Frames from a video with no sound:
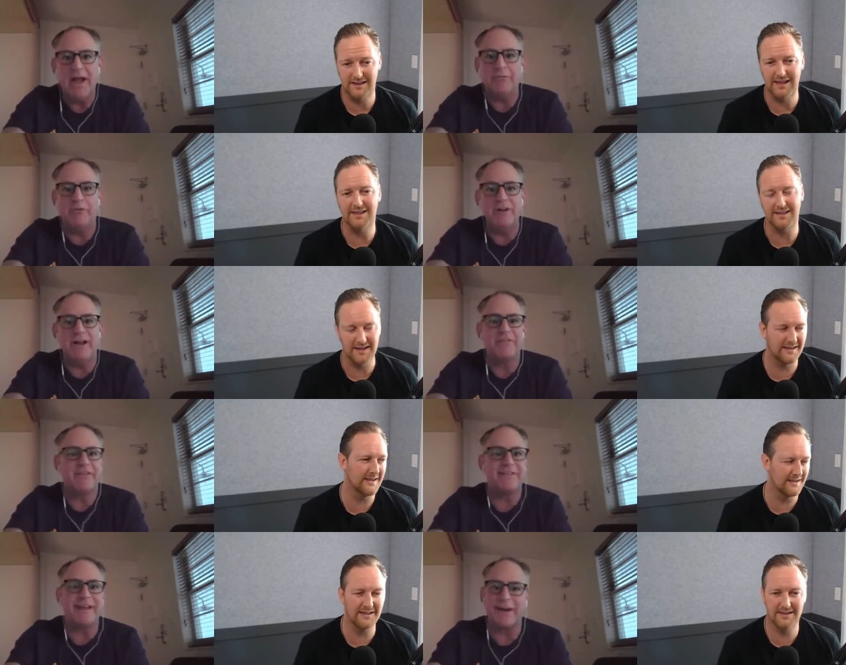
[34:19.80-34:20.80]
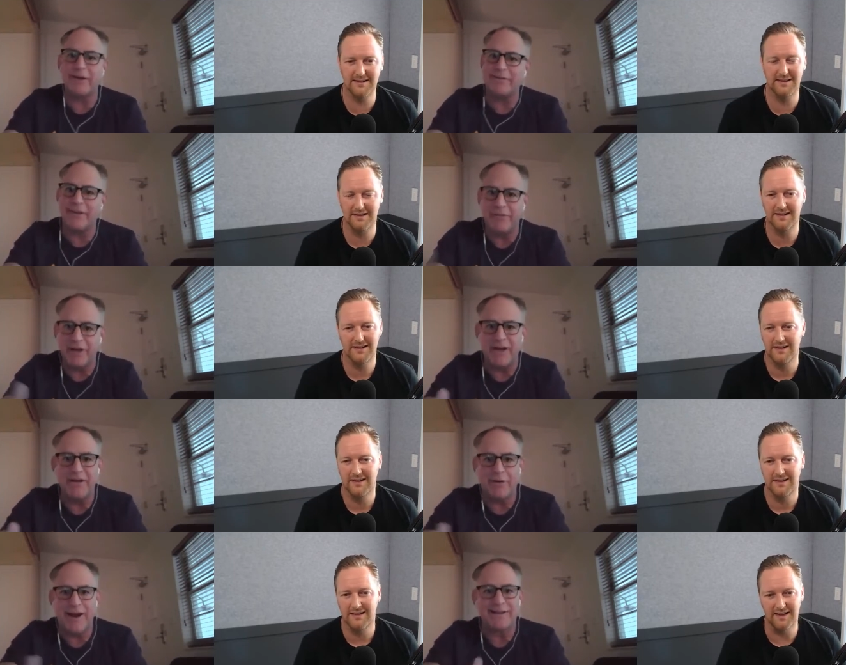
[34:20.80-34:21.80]
Speaker 1: and yes. realize that they can, if you're going
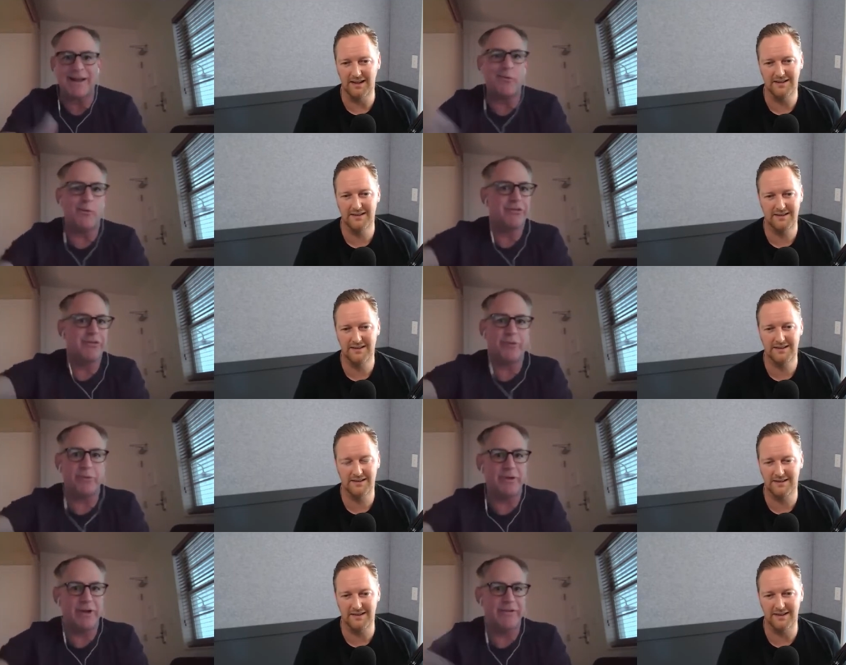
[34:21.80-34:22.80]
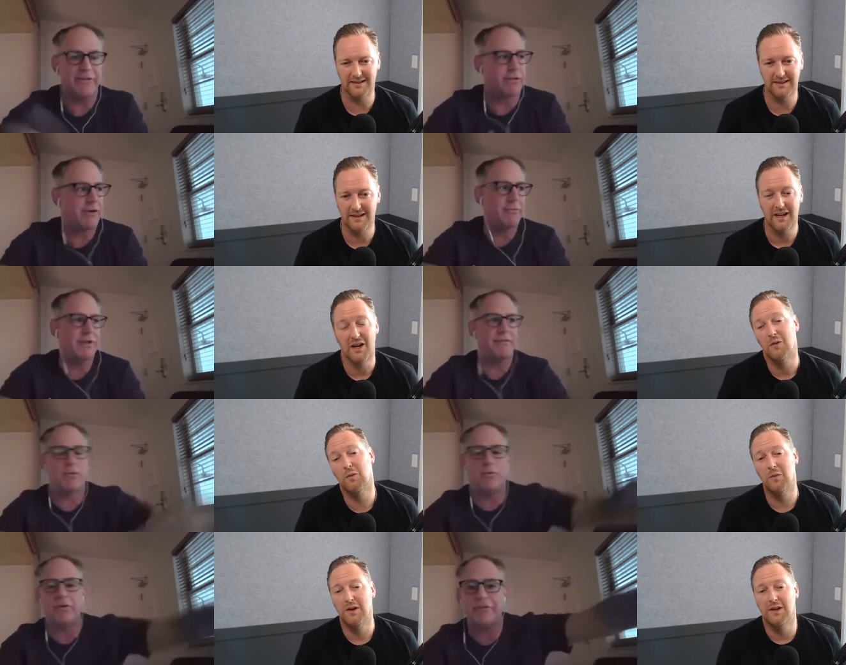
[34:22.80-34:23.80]
to interact, yeah. I don't want you doing Instagram Live.
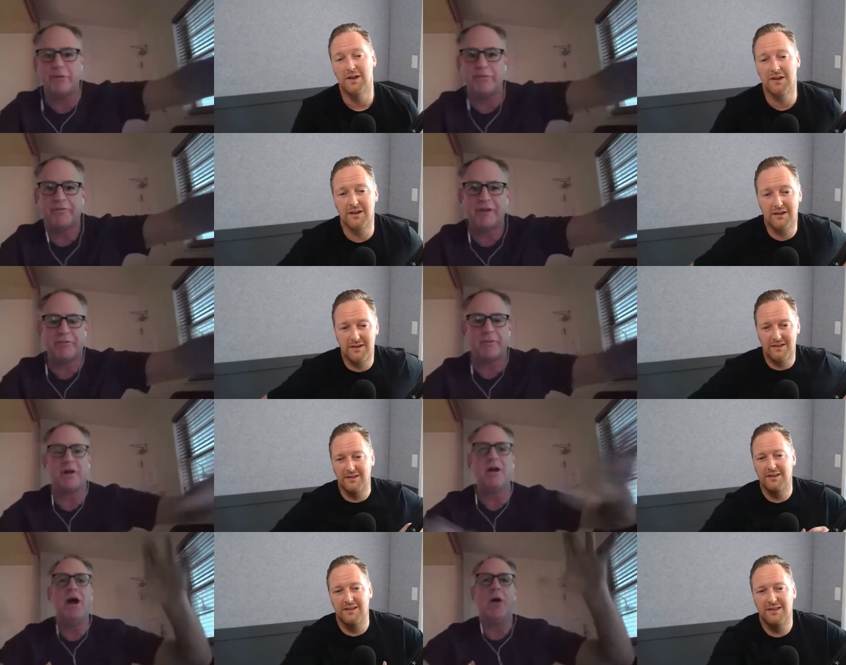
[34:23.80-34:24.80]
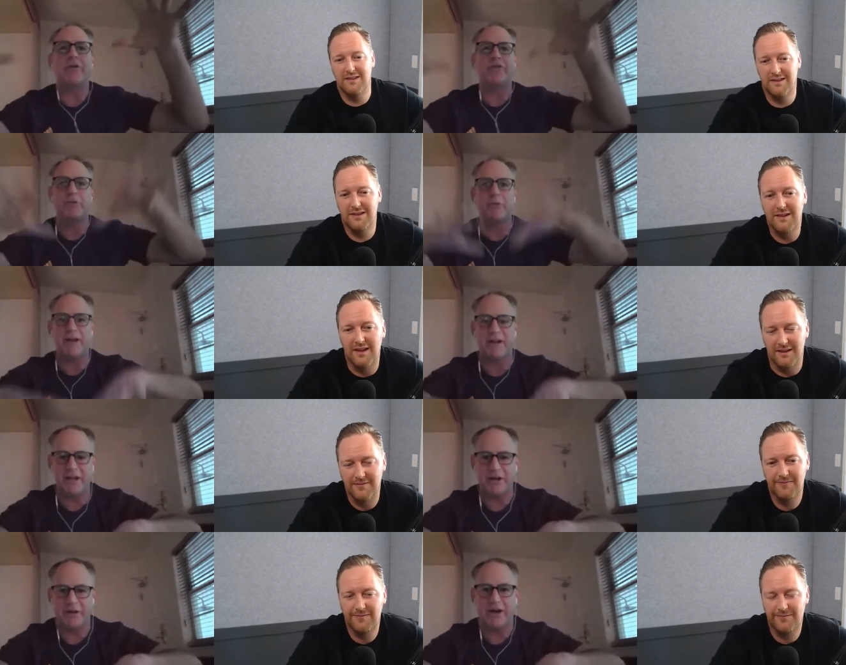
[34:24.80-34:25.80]
I don't want you doing Facebook. I want
Speaker 2: you doing it
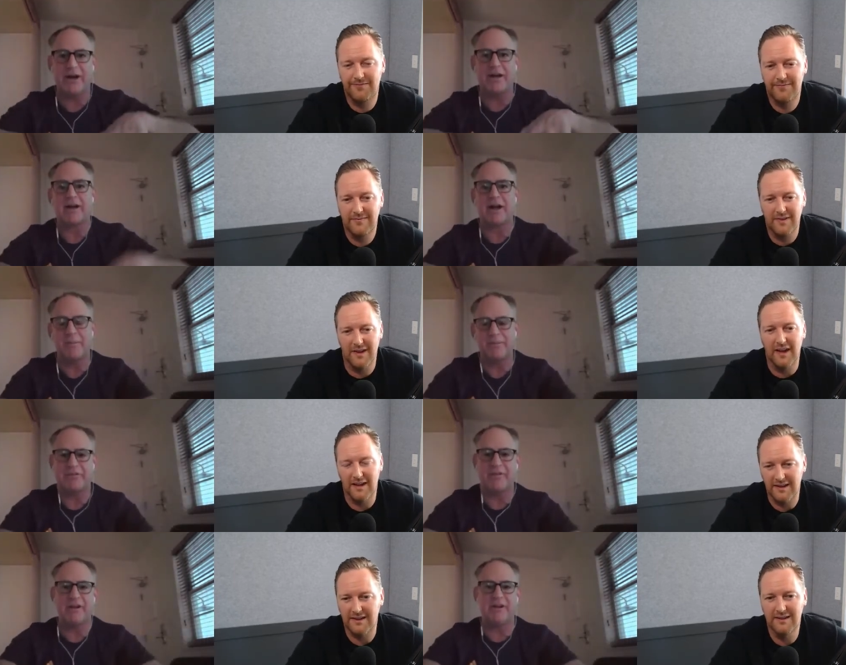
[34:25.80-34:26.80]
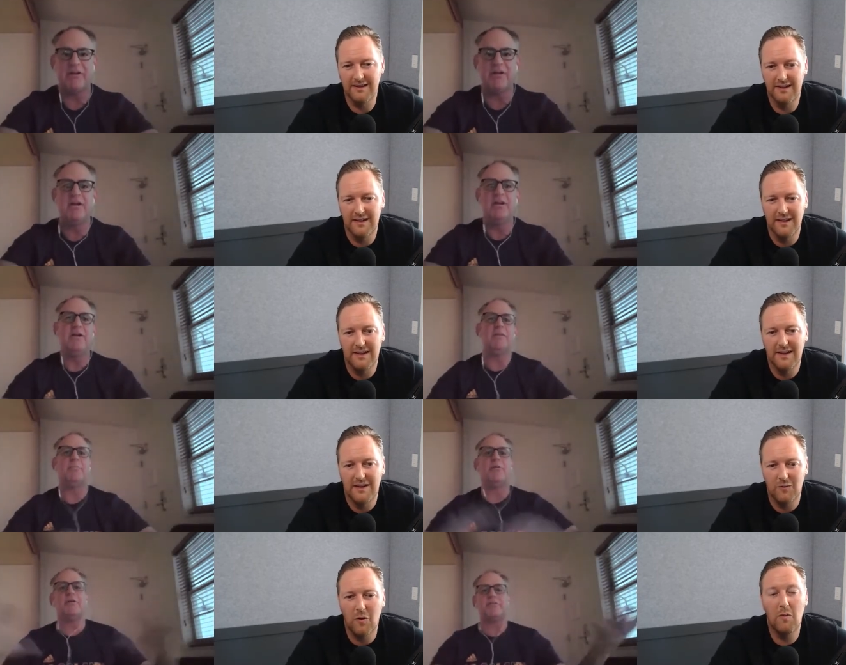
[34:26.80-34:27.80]
here. And I'm going to compensate.
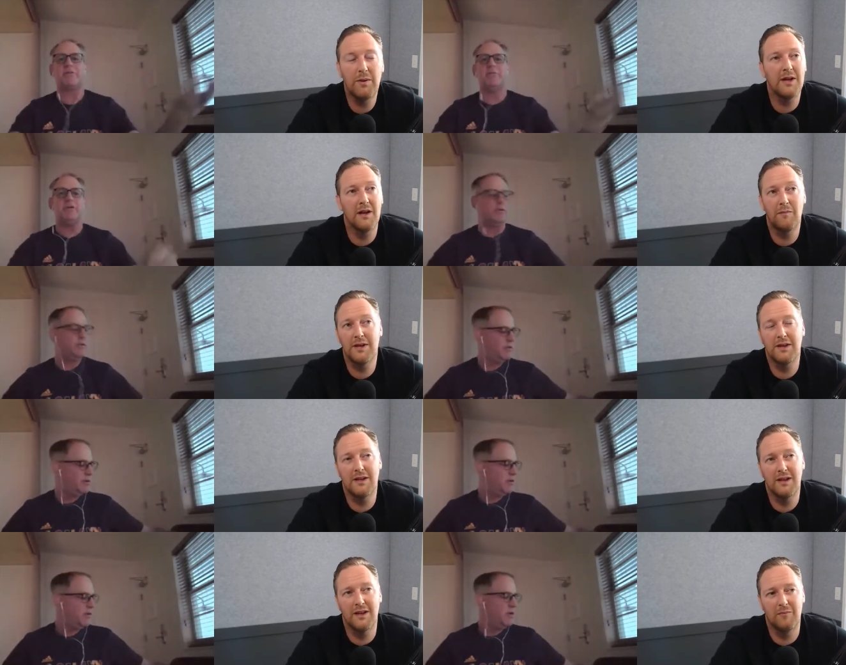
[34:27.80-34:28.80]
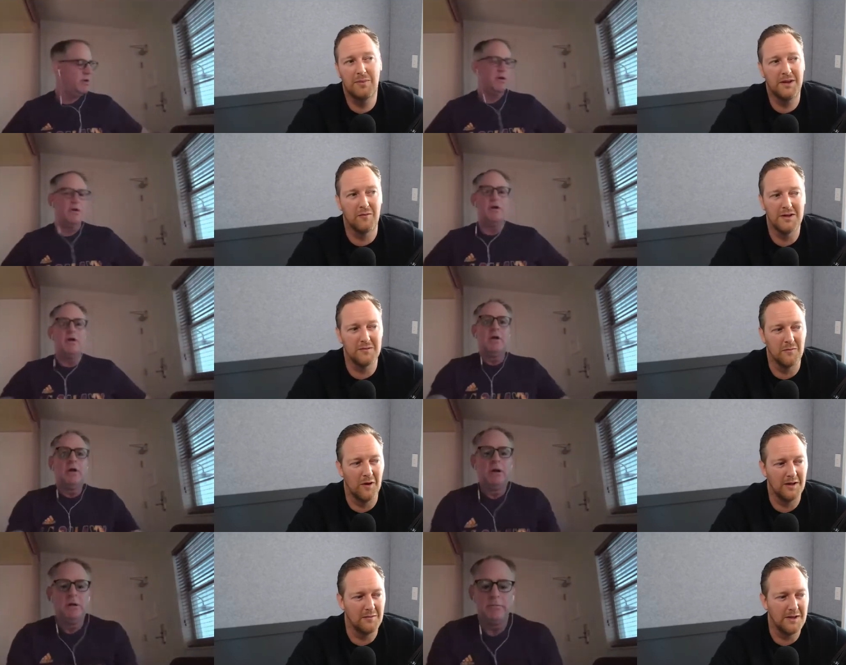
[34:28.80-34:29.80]
Yeah, well, I think, I think a big reason
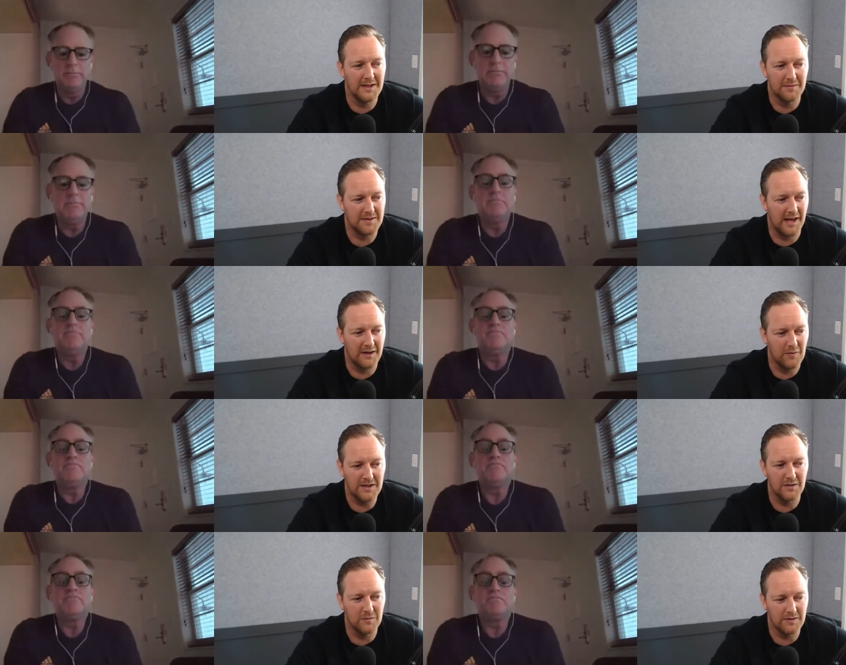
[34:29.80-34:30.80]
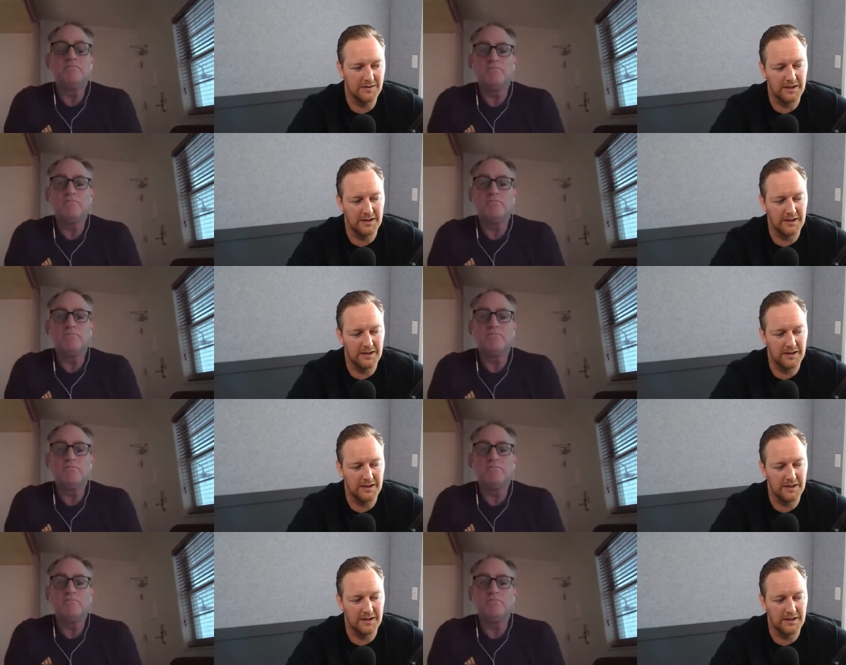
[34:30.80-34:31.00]
why we ended up starting Wexer was,